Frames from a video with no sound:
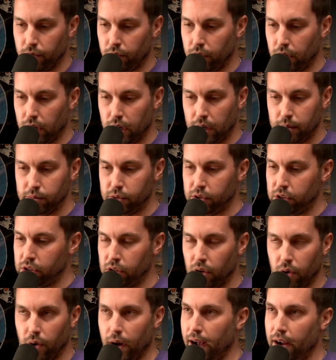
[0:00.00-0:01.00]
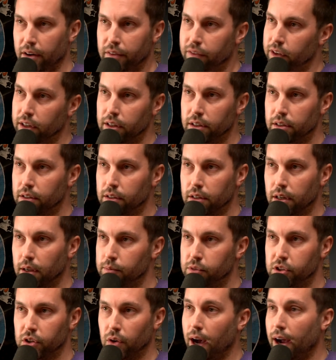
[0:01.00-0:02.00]
out of it. Yeah. I'm
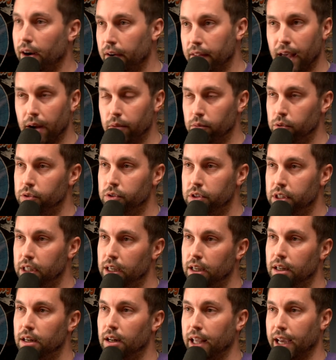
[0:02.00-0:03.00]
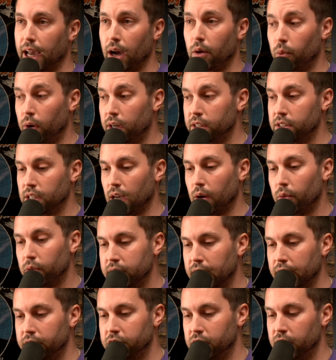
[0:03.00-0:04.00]
so out of that routine. Like I was
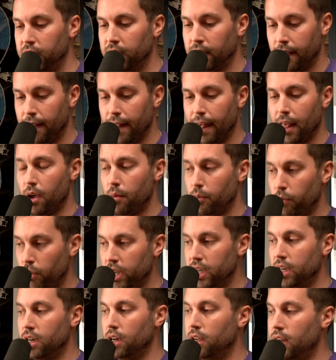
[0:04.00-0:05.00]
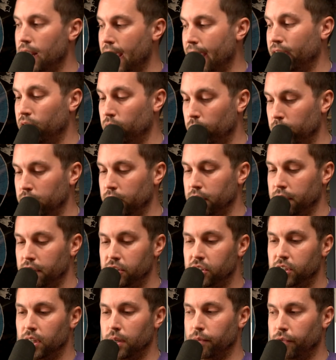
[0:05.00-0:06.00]
actually pretty good at going to the
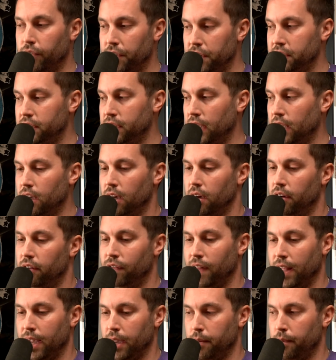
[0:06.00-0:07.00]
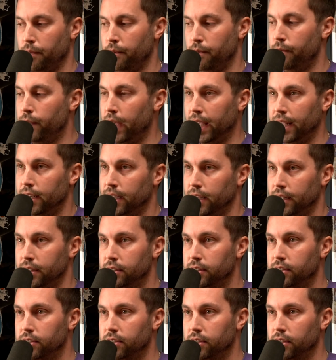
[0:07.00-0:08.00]
gym for the sake of like
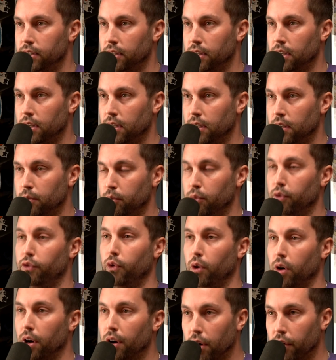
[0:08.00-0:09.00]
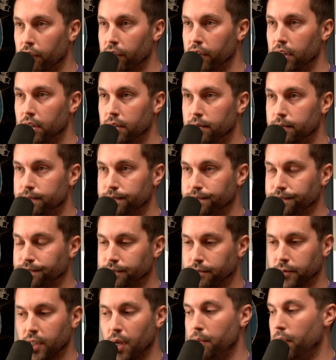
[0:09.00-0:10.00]
maintenance before COVID,
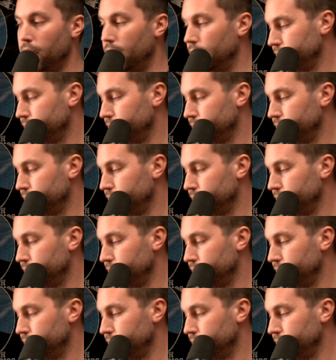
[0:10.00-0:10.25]
but